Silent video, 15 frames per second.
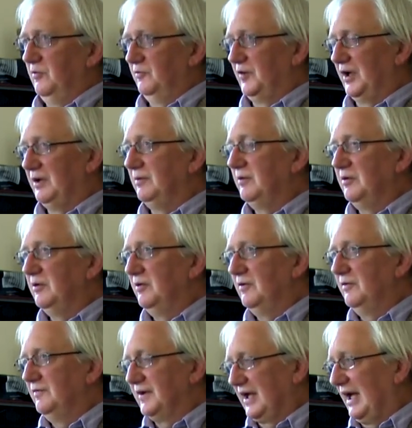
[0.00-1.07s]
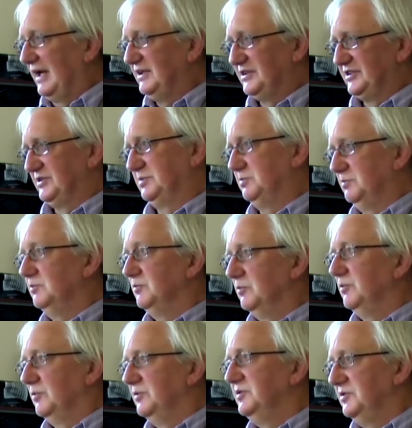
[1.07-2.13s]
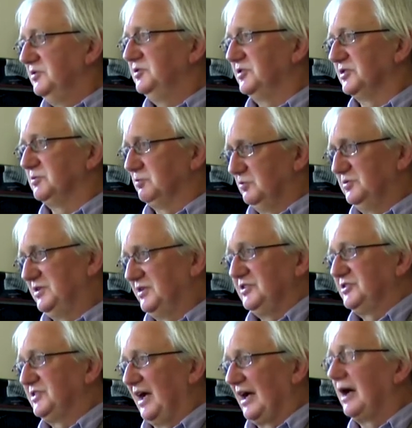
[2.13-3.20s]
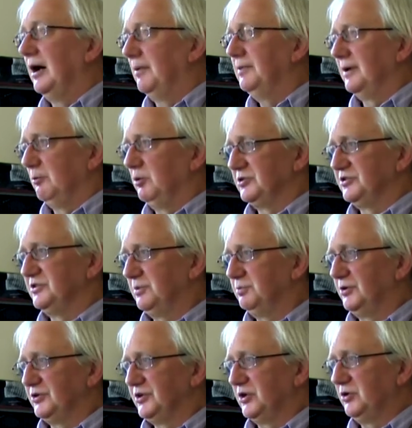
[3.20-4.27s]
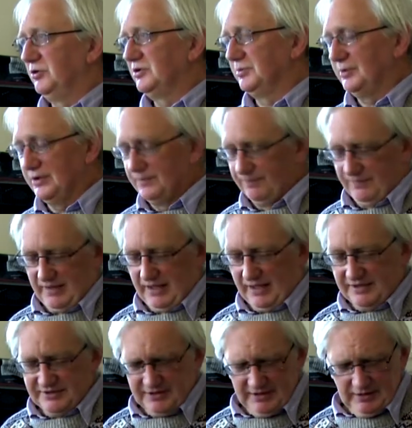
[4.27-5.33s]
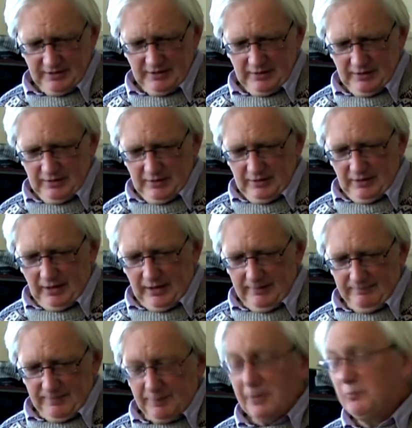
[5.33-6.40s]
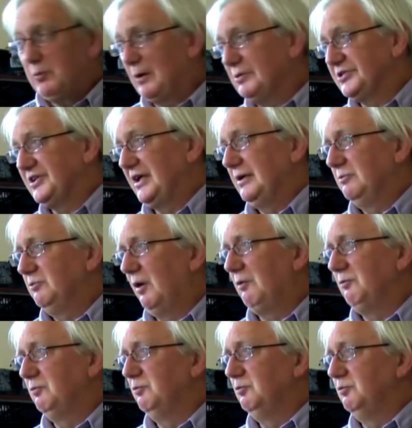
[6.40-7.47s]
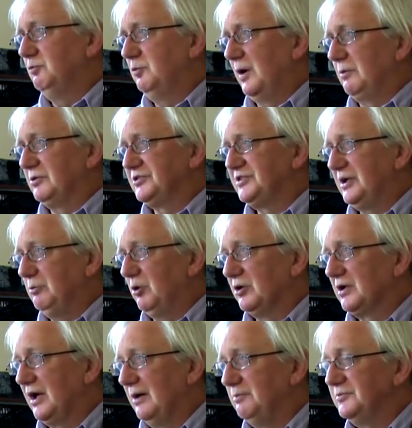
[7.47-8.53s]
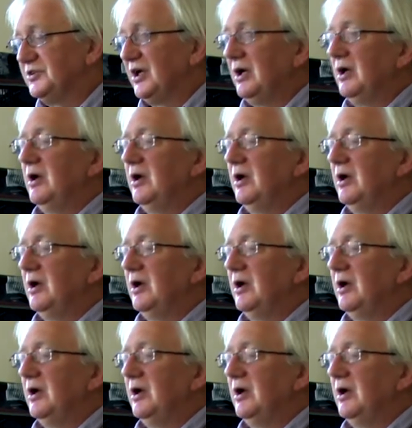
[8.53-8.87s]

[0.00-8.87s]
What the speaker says: that the case just didn't stack up. It wasn't a prosecutable case. But we will see. We will see what comes.